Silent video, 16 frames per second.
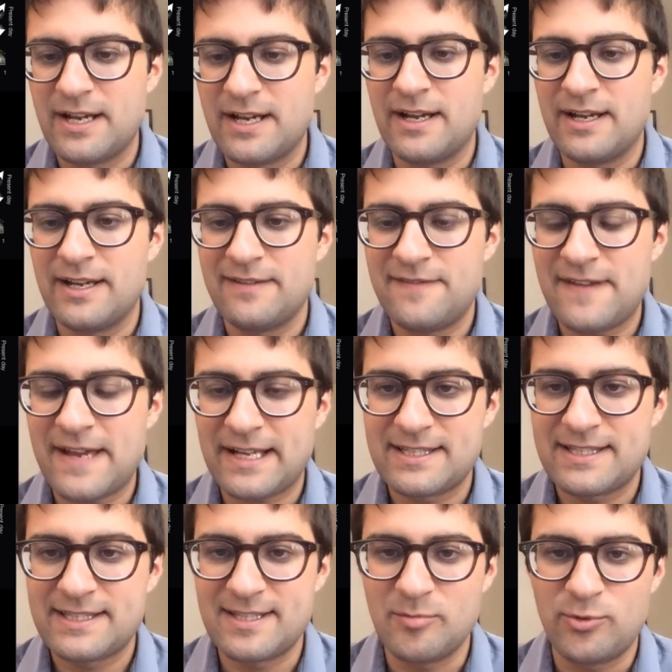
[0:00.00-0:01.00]
effects
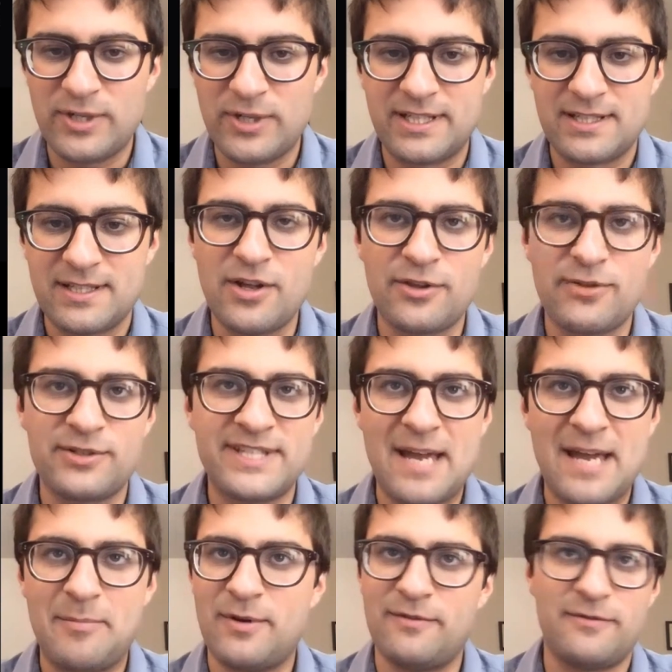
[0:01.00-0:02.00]
imprint another
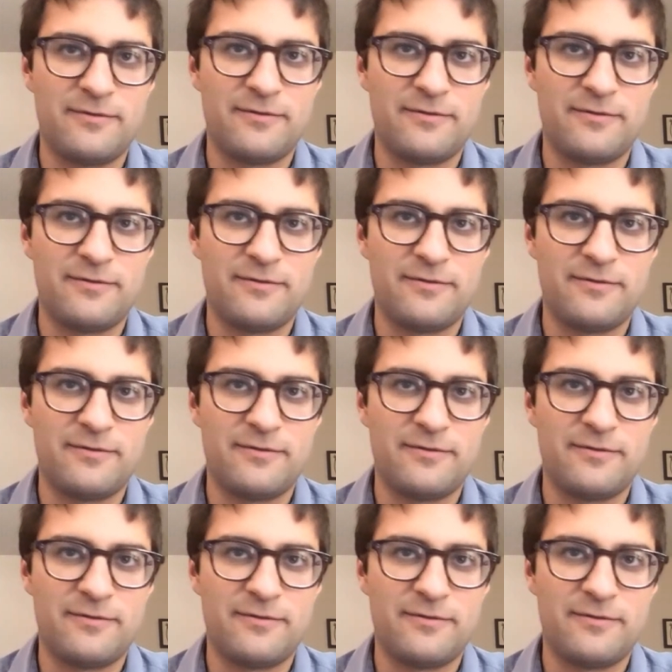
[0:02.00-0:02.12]
type